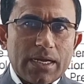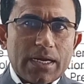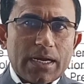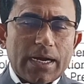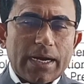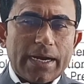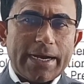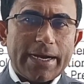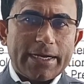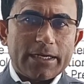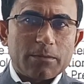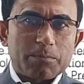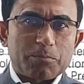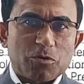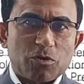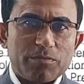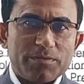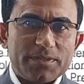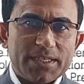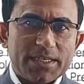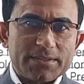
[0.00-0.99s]
And
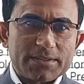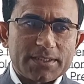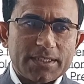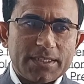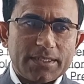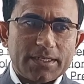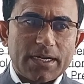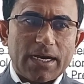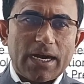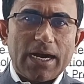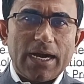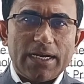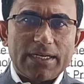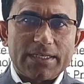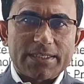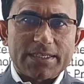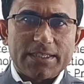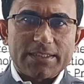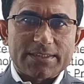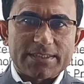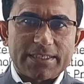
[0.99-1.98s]
provisions in
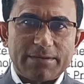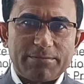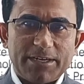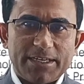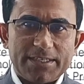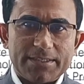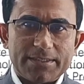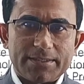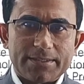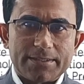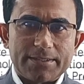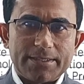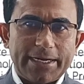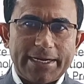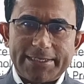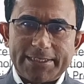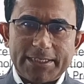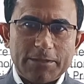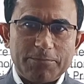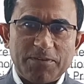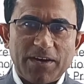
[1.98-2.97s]
Article
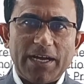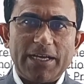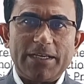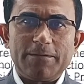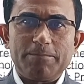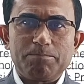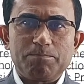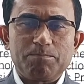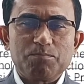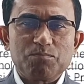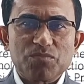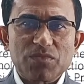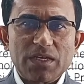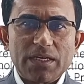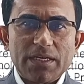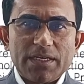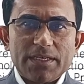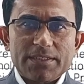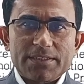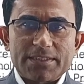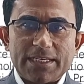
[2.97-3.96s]
785,
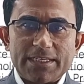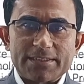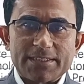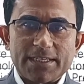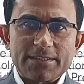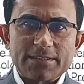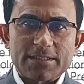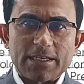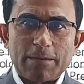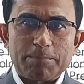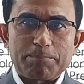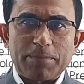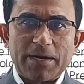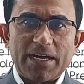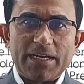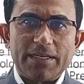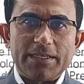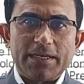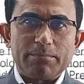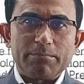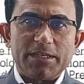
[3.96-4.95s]
sessions of
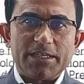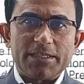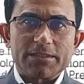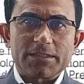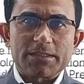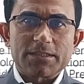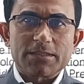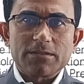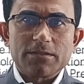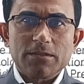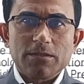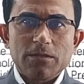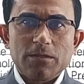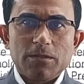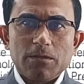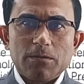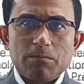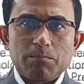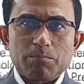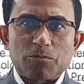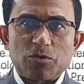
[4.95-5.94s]
parliaments,
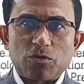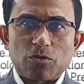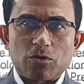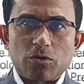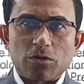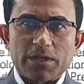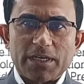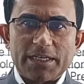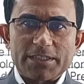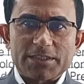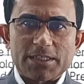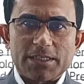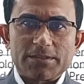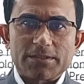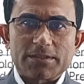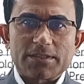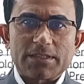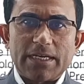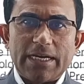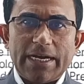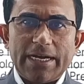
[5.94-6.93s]

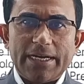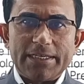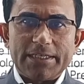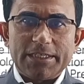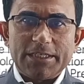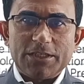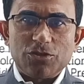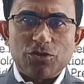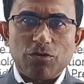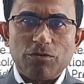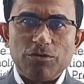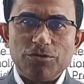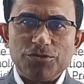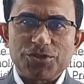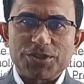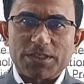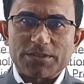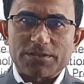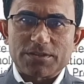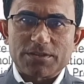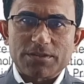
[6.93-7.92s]
prorogations and
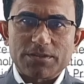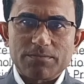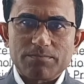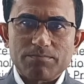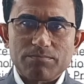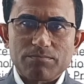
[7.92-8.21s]
dissolutions.